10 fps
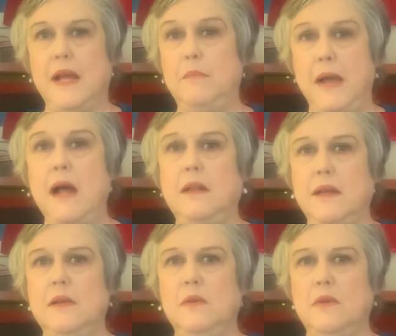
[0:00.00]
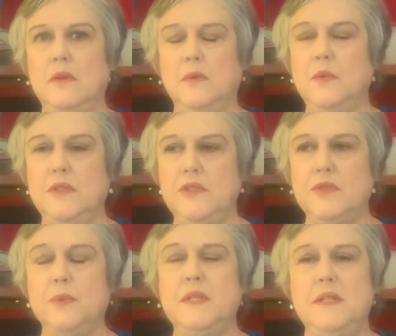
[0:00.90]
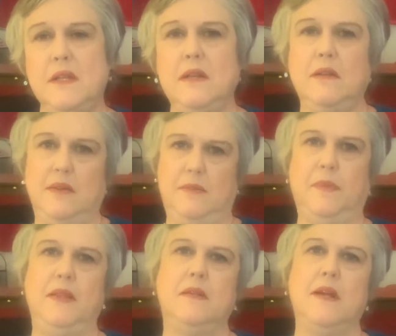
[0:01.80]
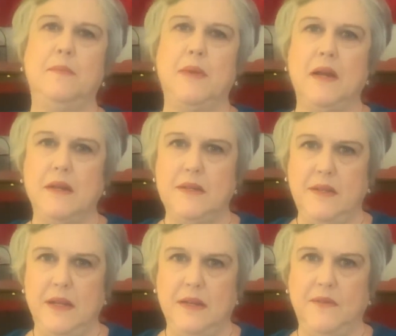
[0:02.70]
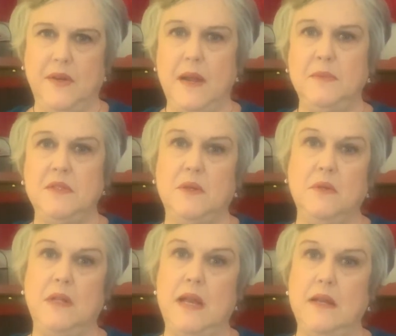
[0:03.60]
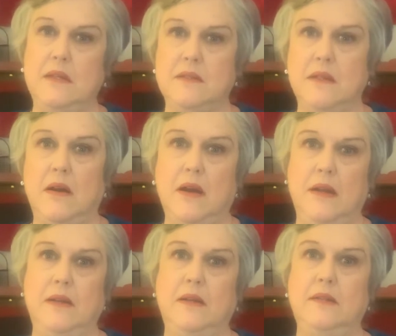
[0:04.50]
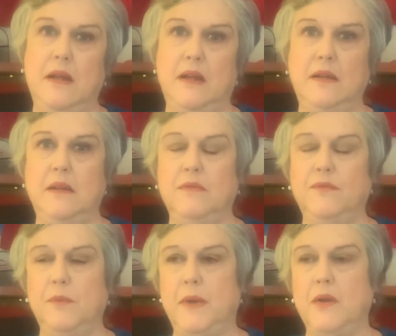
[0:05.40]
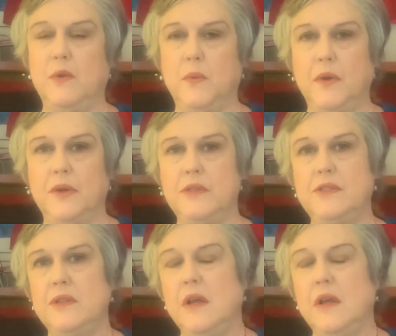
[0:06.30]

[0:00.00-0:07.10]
ballot was just ridiculous by the time I got to the end of it. I'm so glad it's done, for better or worse.